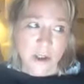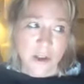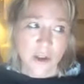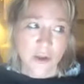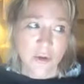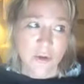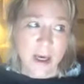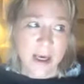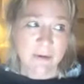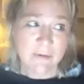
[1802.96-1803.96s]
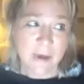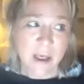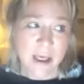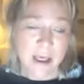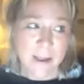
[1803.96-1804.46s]
you have
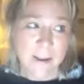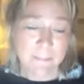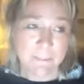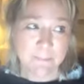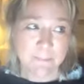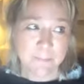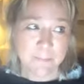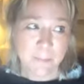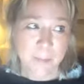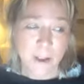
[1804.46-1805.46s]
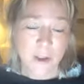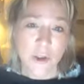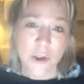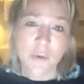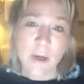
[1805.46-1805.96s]
a, you know,
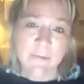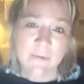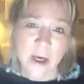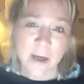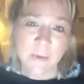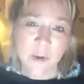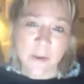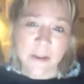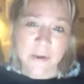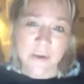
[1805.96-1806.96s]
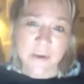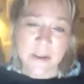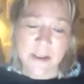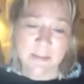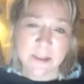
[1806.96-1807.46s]
you have come, the Queen of Swords
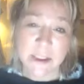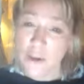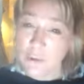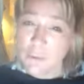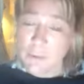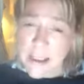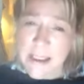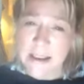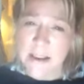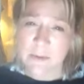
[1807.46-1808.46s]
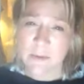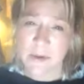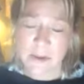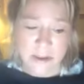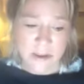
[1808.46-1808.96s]
is somebody who really does
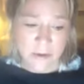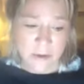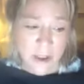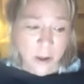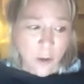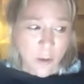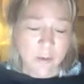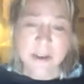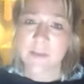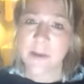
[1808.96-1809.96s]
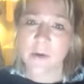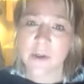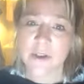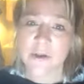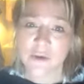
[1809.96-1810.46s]
want to always be
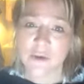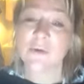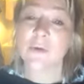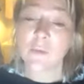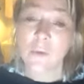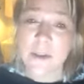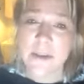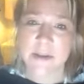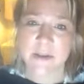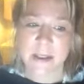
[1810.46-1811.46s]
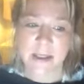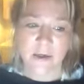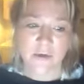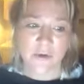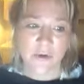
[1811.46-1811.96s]
honest and truthful, wants to speak
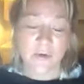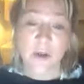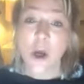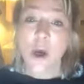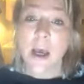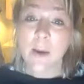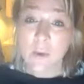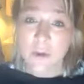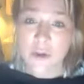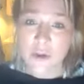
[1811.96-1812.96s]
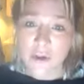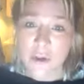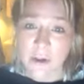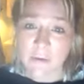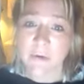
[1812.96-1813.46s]
her truth, and will do
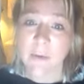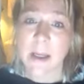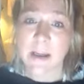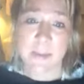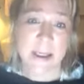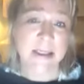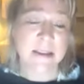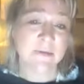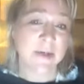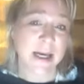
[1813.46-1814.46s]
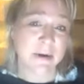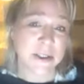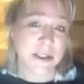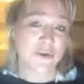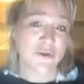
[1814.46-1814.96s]
so from a place of
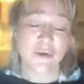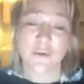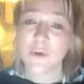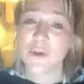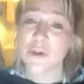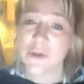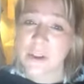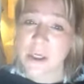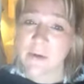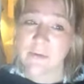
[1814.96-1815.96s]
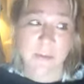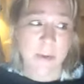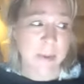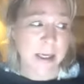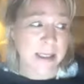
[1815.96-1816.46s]
clarity and truth, will do so from
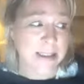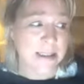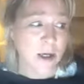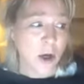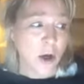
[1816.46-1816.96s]
a place